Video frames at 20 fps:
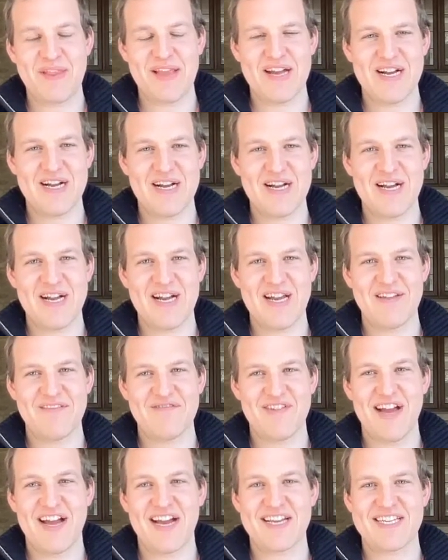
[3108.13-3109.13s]
In
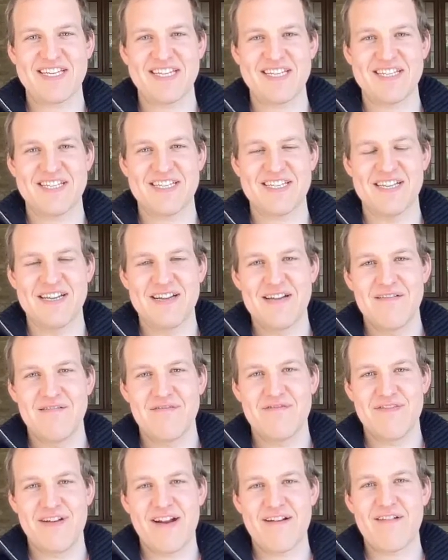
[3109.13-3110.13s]
fact, it's
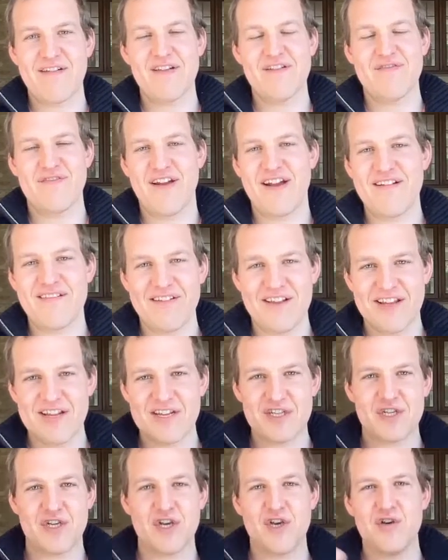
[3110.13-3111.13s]
very, very
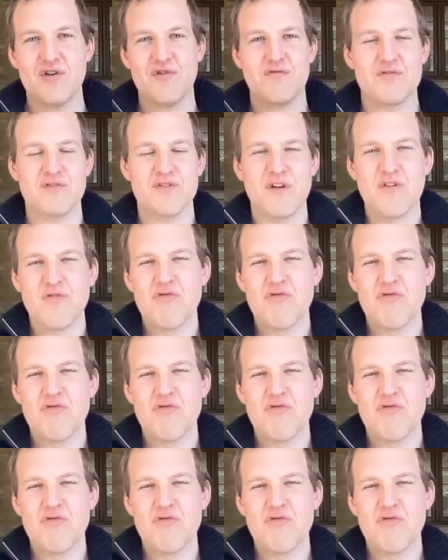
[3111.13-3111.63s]
skewed.